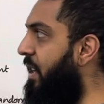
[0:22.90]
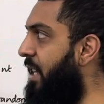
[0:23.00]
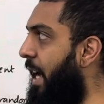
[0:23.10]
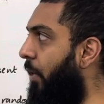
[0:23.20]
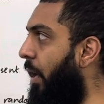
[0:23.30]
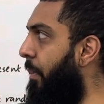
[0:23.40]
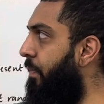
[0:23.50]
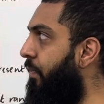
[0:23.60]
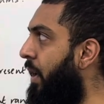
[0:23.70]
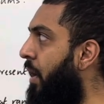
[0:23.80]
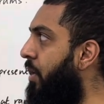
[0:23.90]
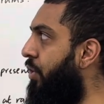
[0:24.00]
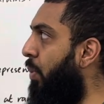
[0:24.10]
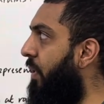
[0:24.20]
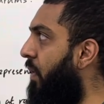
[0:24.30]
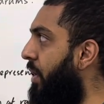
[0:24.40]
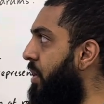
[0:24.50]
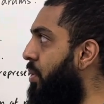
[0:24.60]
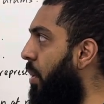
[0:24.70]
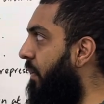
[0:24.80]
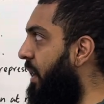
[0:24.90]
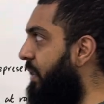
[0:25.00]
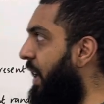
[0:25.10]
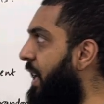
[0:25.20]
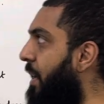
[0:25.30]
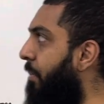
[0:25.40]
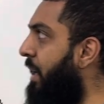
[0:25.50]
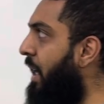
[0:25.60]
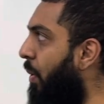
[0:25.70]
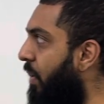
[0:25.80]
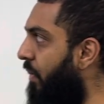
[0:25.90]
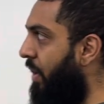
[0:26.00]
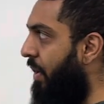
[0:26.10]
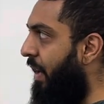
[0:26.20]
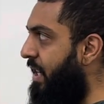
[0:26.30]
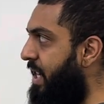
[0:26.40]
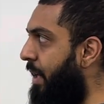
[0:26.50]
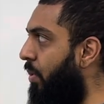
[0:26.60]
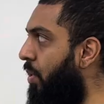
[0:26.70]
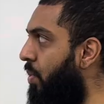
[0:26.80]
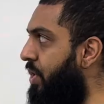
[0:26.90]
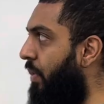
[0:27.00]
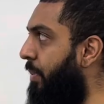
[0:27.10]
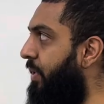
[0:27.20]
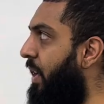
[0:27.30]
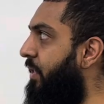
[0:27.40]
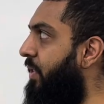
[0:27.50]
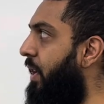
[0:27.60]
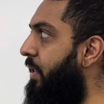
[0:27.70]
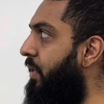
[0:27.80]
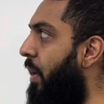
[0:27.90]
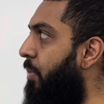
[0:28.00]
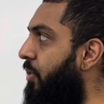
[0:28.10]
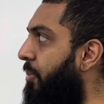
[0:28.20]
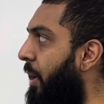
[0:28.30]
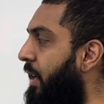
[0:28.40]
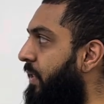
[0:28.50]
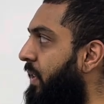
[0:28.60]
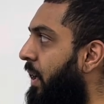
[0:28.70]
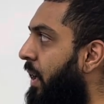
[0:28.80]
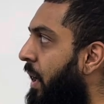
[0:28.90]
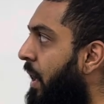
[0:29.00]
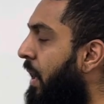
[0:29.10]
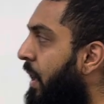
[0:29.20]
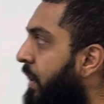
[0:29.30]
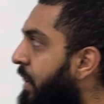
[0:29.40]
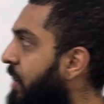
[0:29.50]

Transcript: diagram. So we've got the two events A and B, and we've got the rectangle which represents the sample space. This